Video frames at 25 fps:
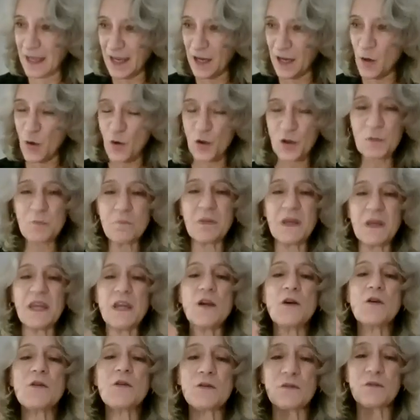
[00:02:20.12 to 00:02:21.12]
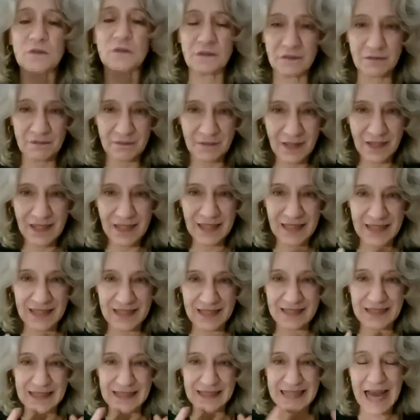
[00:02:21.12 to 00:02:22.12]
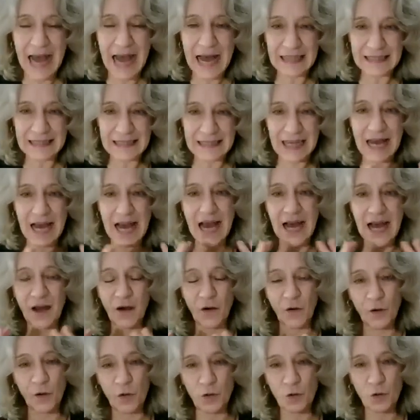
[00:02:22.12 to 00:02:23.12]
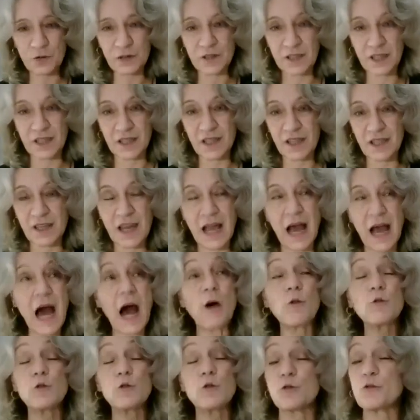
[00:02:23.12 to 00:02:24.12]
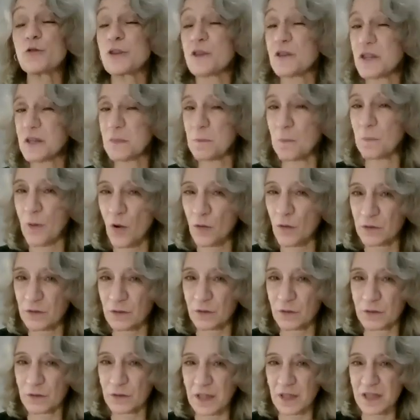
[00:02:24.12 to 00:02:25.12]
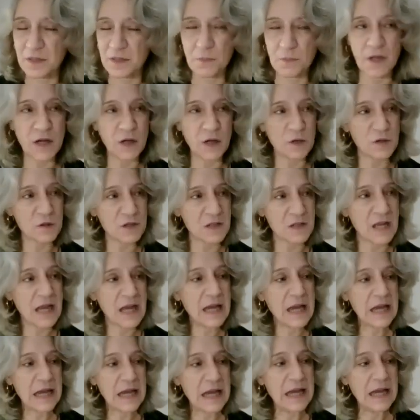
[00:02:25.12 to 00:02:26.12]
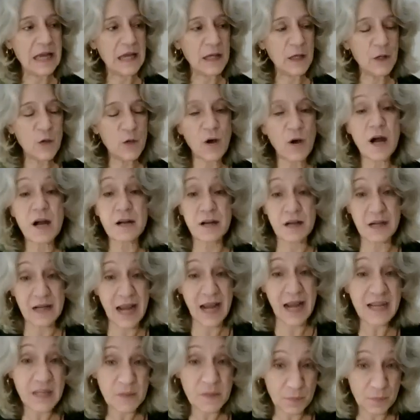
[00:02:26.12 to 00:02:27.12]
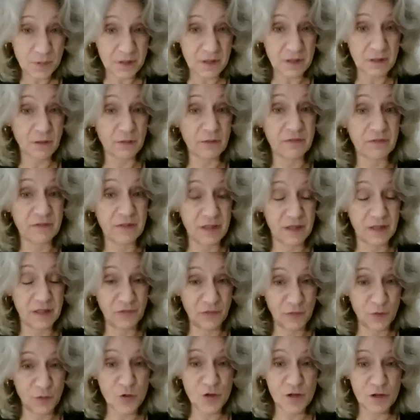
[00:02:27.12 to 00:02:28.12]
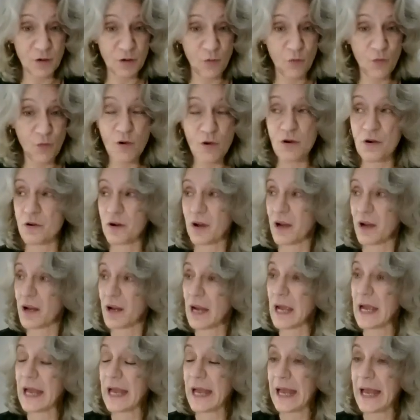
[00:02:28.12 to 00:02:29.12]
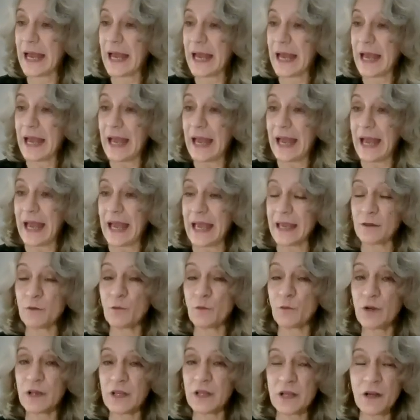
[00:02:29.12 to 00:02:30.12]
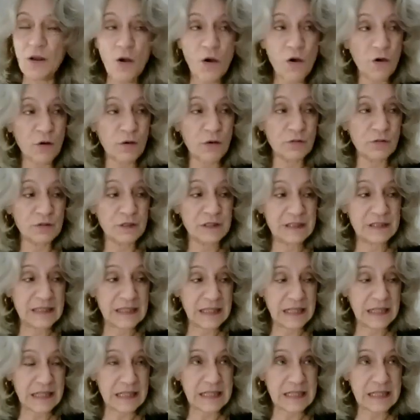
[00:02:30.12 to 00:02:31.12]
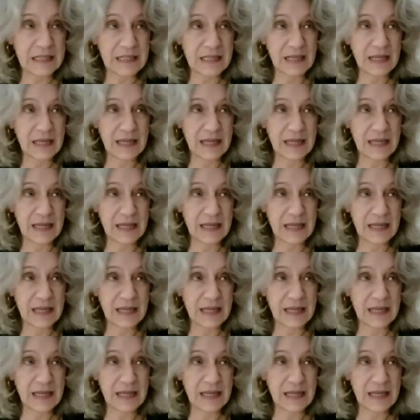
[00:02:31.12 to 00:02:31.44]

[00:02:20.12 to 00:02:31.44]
going beyond the data or the how to respond to this, because you are an expert of the future of work, and we know that